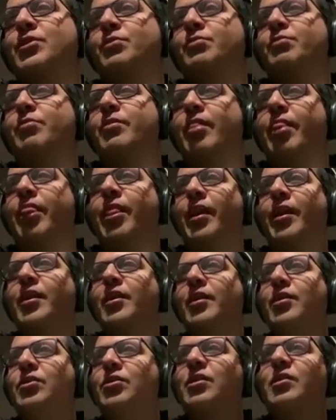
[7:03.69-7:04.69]
simple
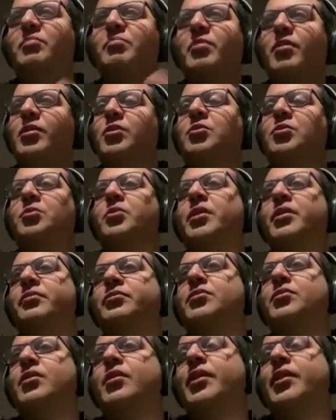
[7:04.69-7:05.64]
thing, simple 2 gifts.